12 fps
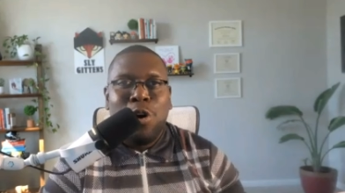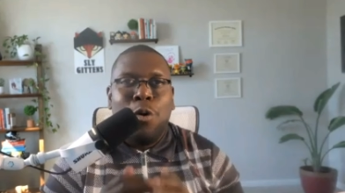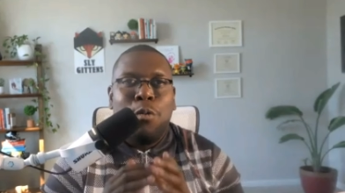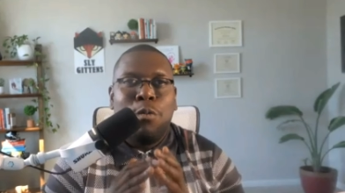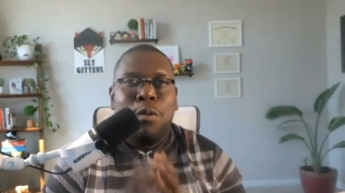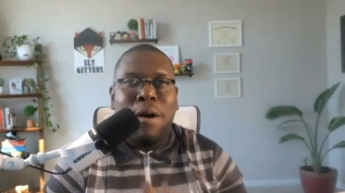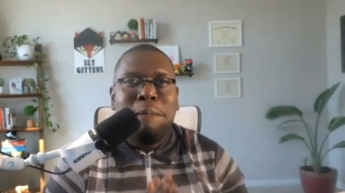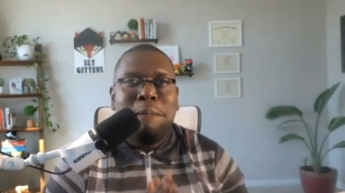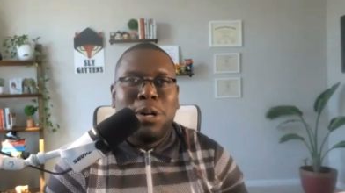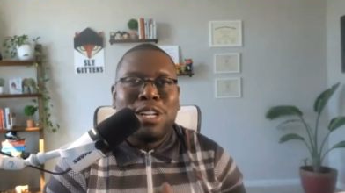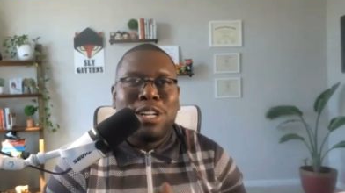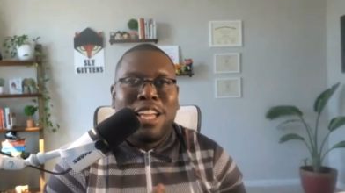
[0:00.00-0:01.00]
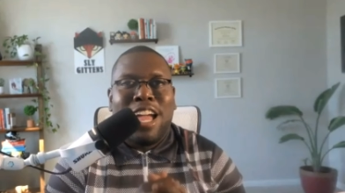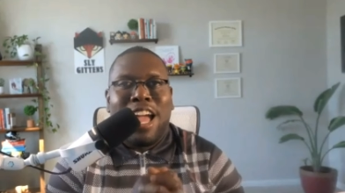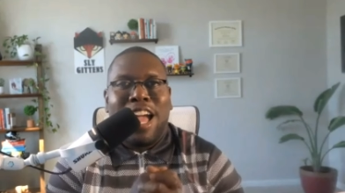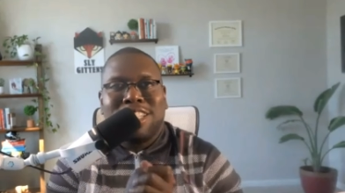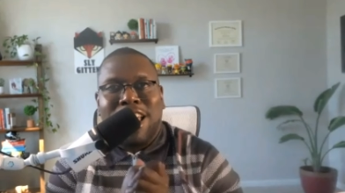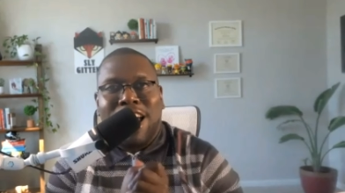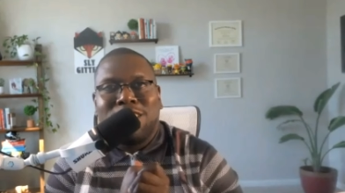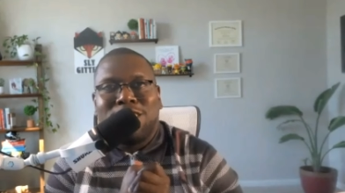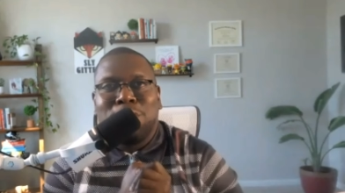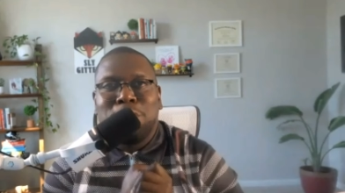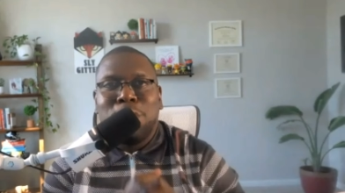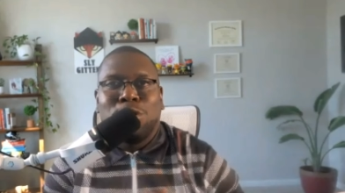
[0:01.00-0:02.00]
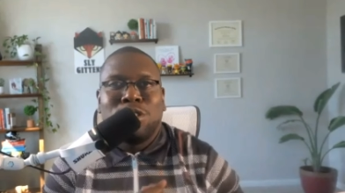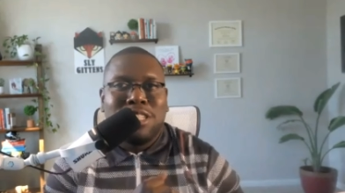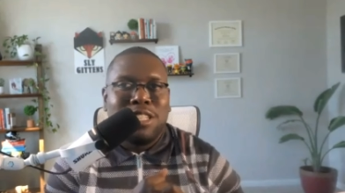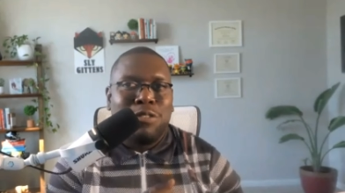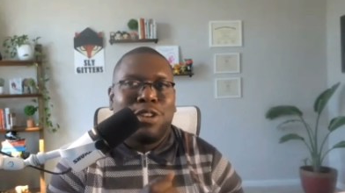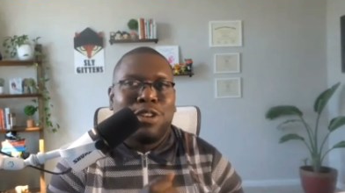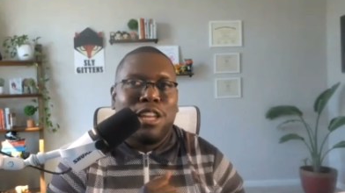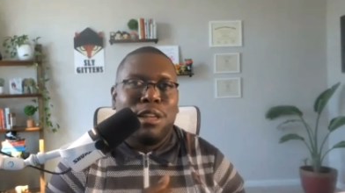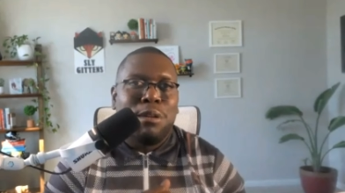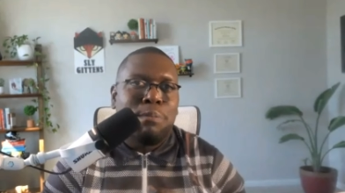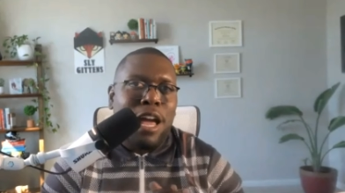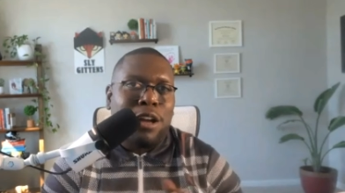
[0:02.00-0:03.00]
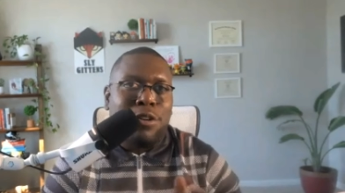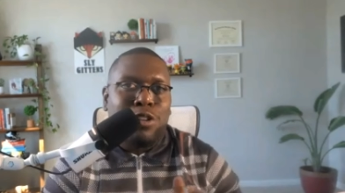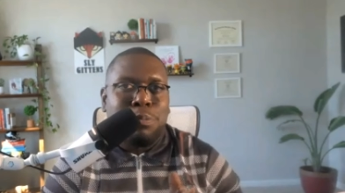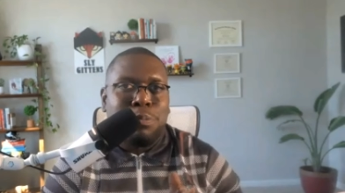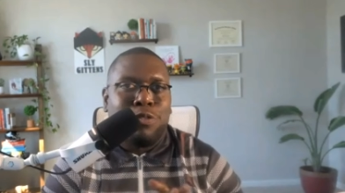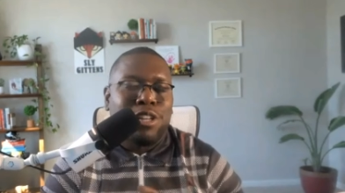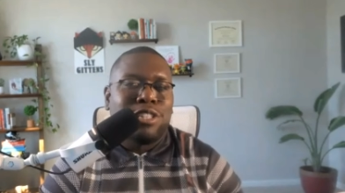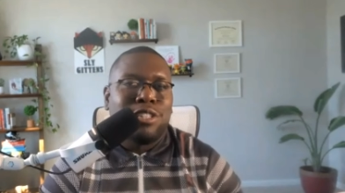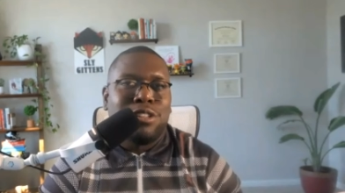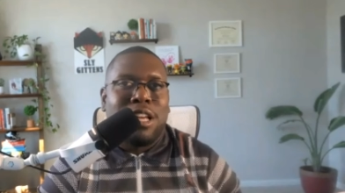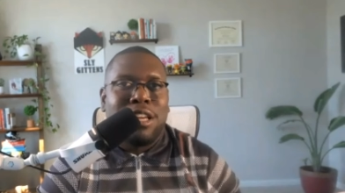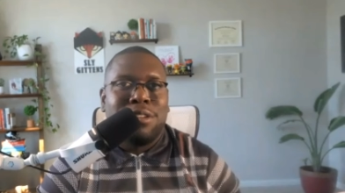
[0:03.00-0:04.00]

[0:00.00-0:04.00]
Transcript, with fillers: What book has had the most significant impact on your professional life?